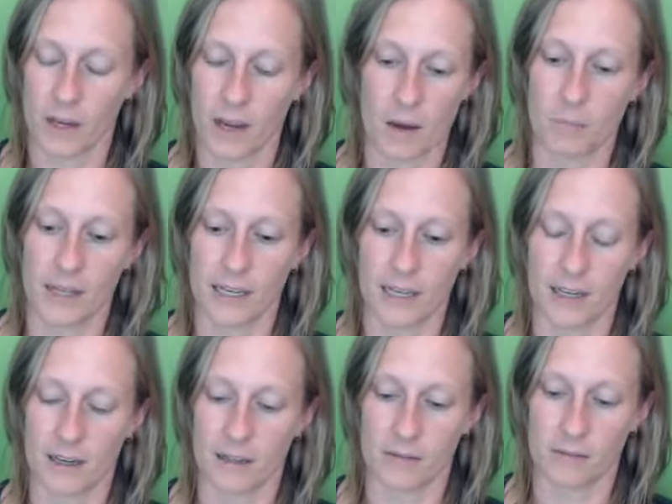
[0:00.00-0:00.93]
I'm
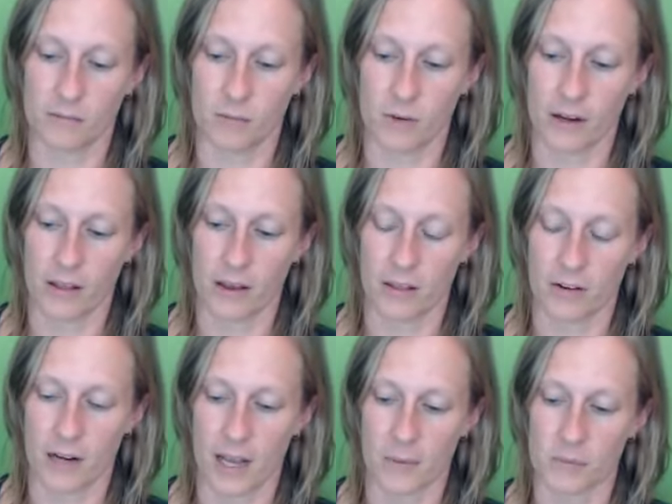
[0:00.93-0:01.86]
blanking on one of the other
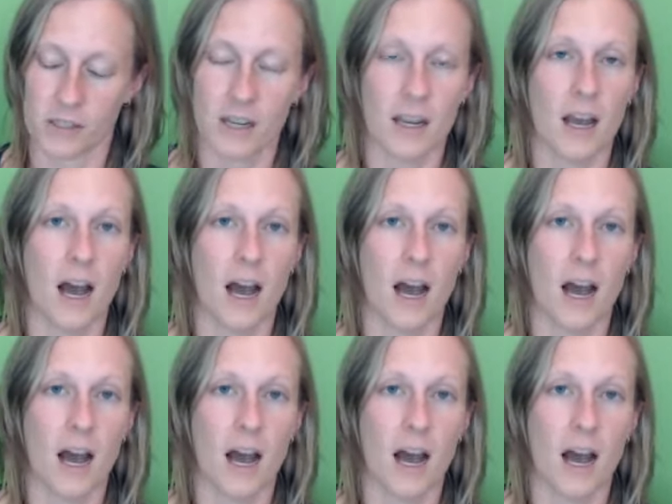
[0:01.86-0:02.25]
names.